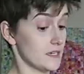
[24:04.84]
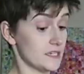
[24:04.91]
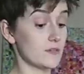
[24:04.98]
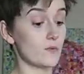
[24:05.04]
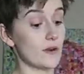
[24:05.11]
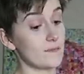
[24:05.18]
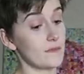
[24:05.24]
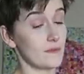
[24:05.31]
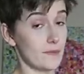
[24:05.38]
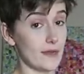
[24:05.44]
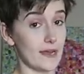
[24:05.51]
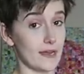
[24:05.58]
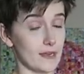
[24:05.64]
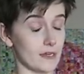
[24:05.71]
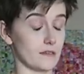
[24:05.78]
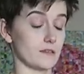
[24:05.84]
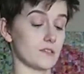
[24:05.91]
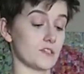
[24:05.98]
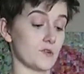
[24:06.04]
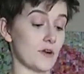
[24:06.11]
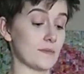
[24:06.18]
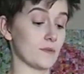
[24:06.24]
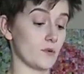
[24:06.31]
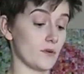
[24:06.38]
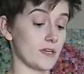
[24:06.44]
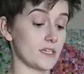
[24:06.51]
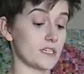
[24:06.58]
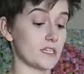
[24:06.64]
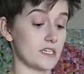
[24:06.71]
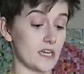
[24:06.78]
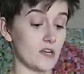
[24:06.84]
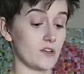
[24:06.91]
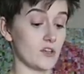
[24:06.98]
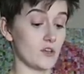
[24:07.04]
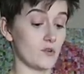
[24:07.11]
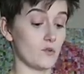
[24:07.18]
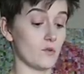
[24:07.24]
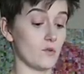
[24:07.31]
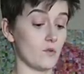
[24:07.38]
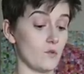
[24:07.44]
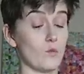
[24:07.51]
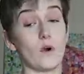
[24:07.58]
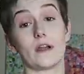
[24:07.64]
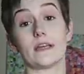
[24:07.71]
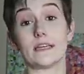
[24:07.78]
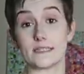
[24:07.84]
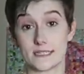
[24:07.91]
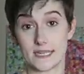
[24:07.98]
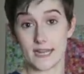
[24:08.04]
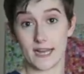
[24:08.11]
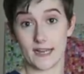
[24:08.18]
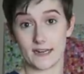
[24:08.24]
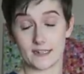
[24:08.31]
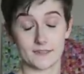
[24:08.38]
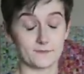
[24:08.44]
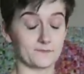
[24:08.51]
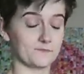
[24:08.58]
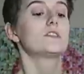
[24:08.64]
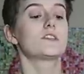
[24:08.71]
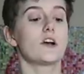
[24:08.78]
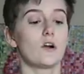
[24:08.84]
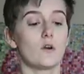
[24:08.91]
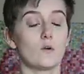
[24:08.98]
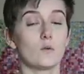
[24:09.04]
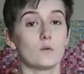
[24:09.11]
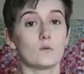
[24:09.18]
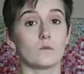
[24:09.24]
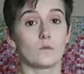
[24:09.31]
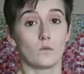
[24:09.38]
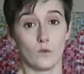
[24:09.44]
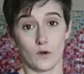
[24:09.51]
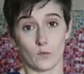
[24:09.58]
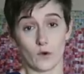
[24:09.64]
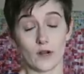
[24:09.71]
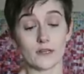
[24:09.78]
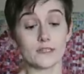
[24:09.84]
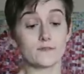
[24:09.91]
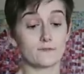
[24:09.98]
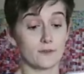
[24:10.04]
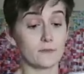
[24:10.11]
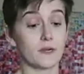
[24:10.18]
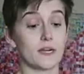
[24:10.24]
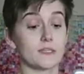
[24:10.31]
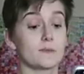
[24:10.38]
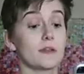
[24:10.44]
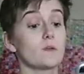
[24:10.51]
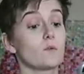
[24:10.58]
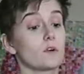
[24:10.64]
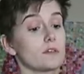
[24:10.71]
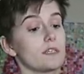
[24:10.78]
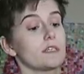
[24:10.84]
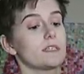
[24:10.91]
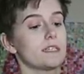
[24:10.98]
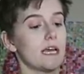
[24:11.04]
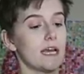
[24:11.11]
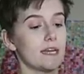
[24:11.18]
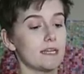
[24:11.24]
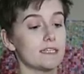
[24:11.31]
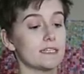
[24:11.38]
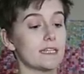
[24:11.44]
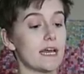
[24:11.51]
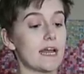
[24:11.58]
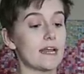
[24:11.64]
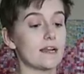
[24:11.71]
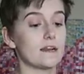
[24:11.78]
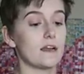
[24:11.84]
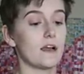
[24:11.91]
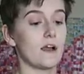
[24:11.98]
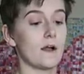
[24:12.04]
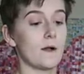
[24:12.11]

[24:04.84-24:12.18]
he did write me back. So I'm going to tell you what he said. So what Ron from Cosplay Wars has said is that